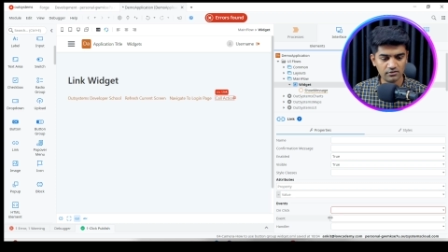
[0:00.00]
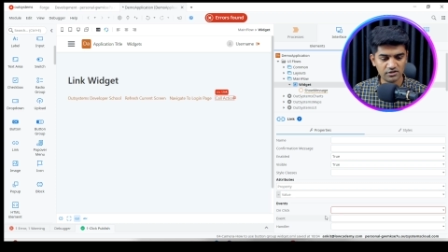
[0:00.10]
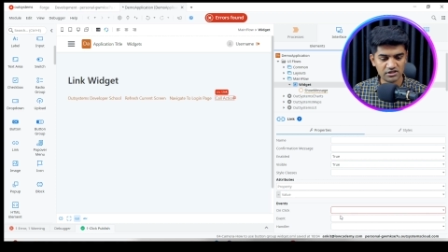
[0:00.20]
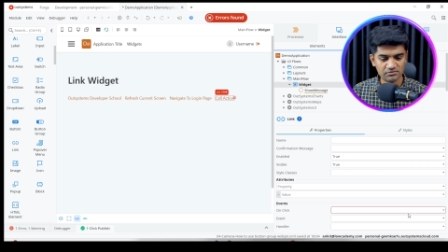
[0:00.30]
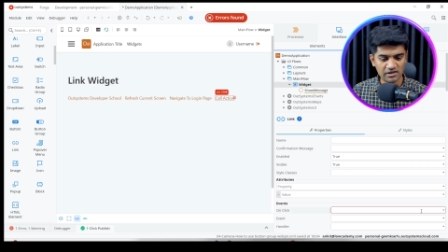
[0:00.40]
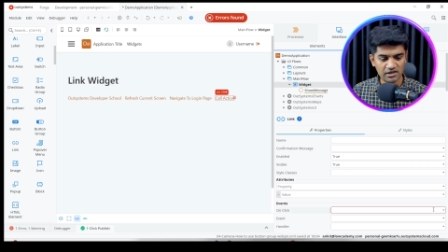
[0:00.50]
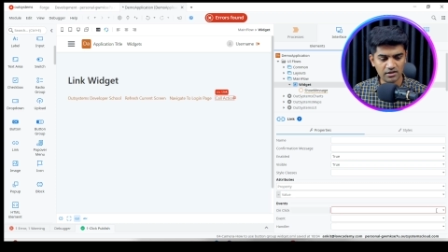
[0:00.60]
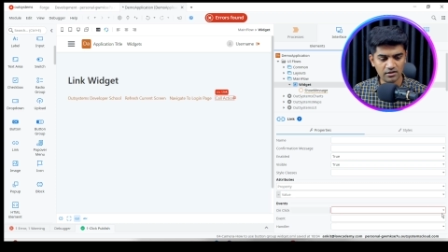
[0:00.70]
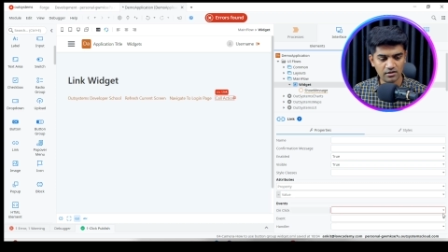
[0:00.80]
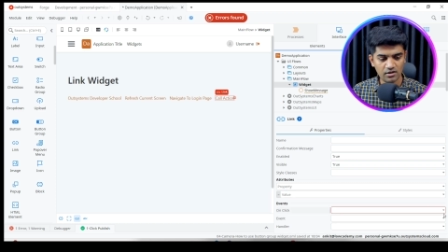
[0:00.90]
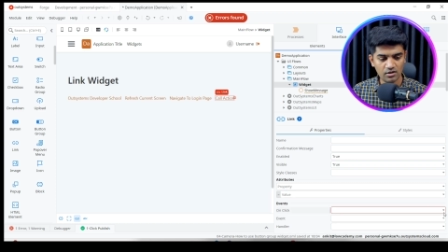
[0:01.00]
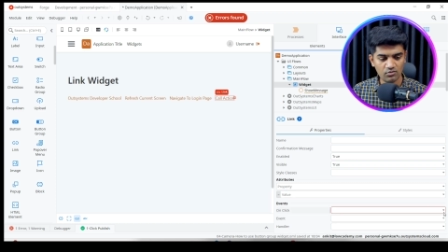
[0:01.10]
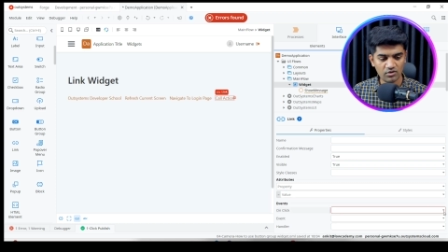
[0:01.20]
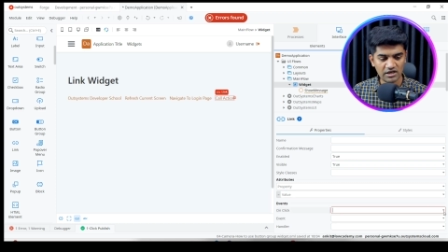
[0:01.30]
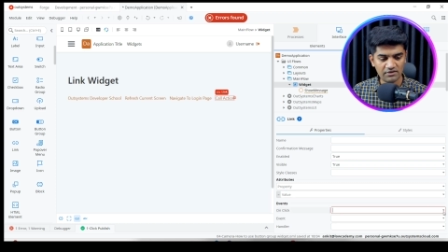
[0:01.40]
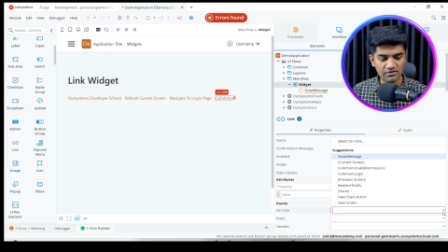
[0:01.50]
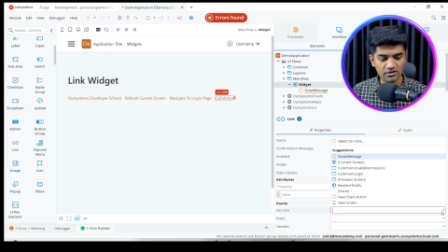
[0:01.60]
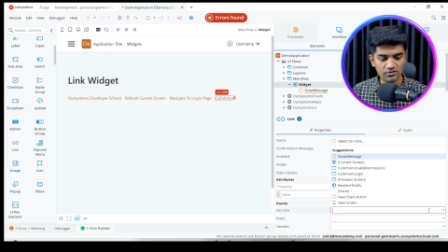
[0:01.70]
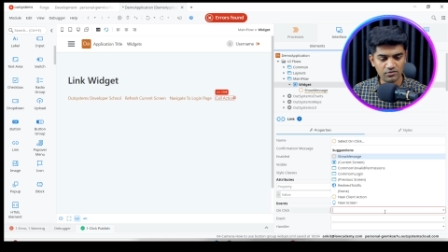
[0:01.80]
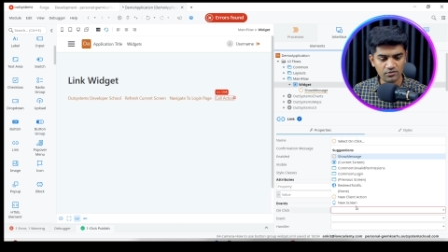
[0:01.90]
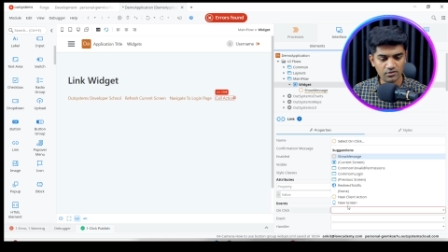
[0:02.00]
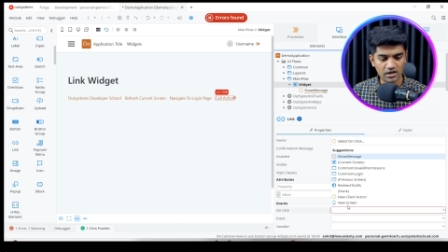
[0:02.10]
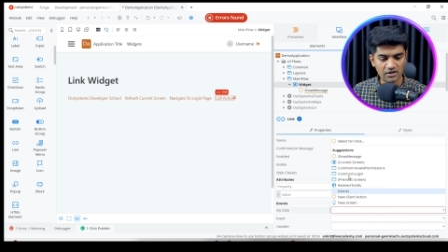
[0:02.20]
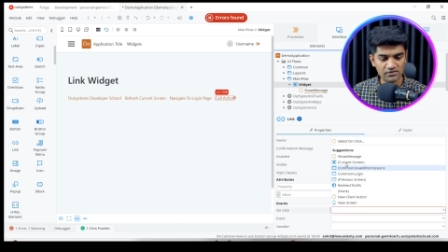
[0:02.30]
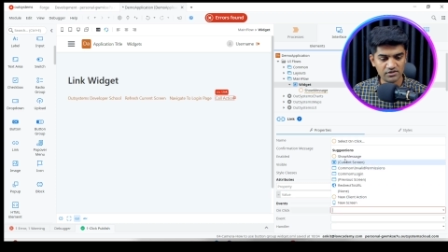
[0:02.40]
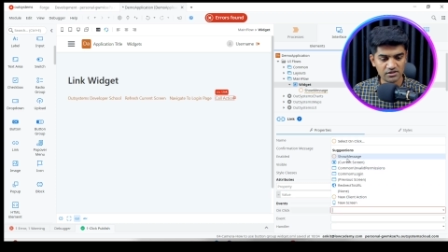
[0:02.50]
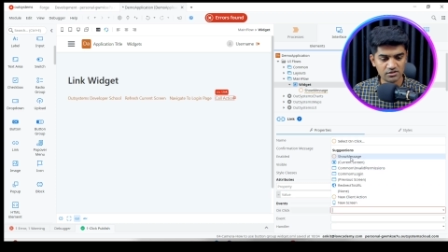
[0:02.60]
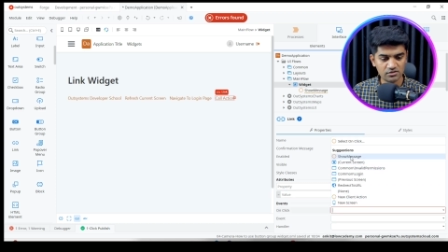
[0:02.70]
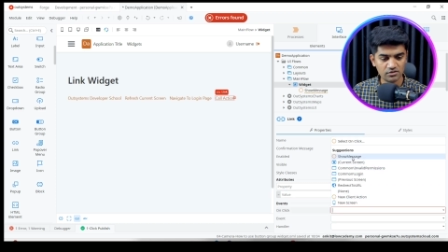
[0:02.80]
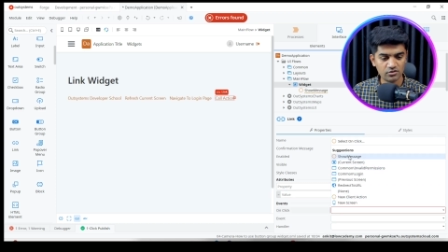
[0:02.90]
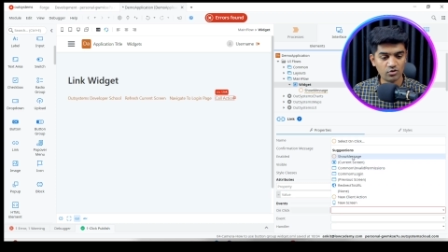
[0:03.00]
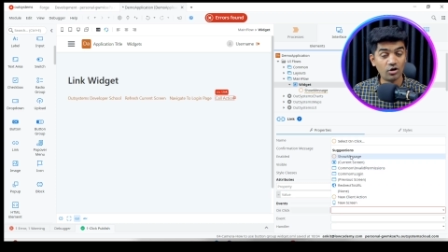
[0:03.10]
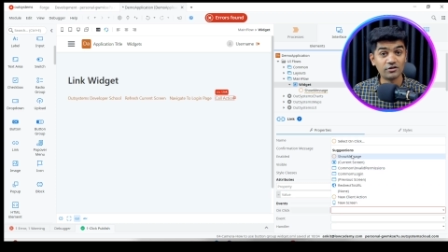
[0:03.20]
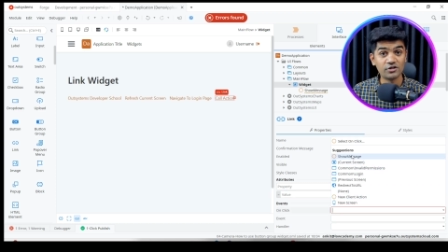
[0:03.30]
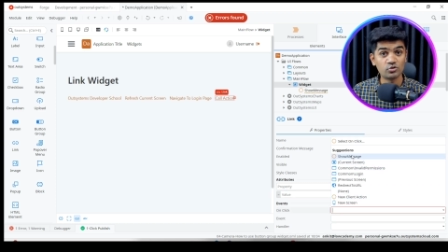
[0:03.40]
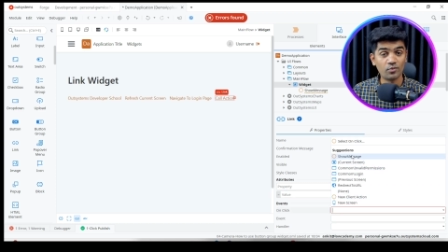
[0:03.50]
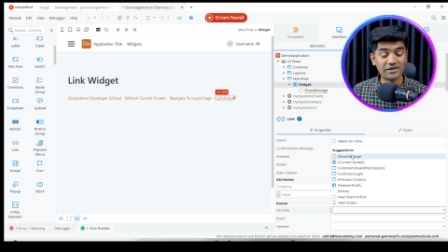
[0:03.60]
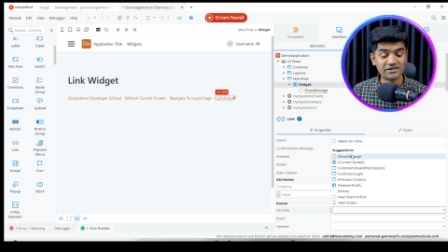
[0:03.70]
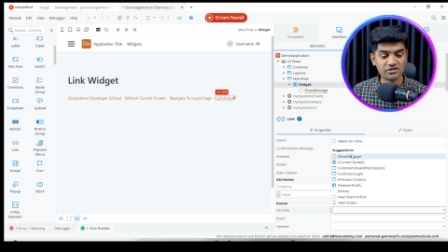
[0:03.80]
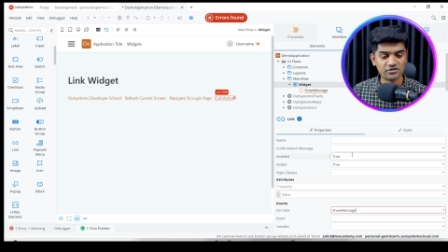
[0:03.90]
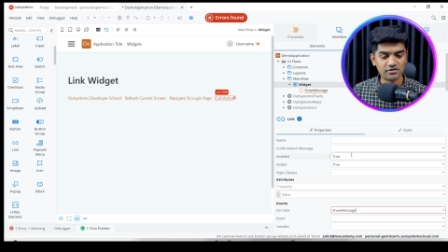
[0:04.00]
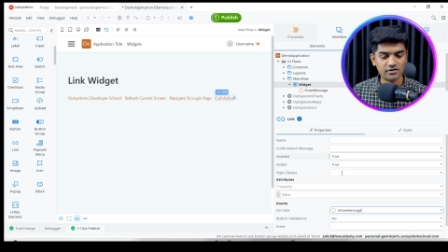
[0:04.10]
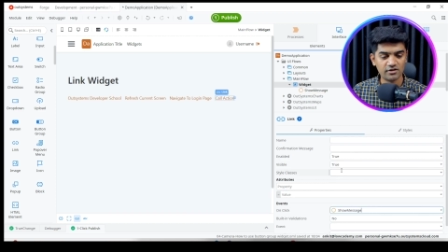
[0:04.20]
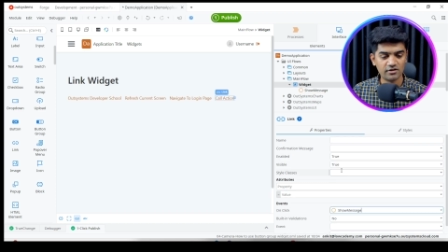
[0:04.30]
this is my link. What I will do, I will just call the show message.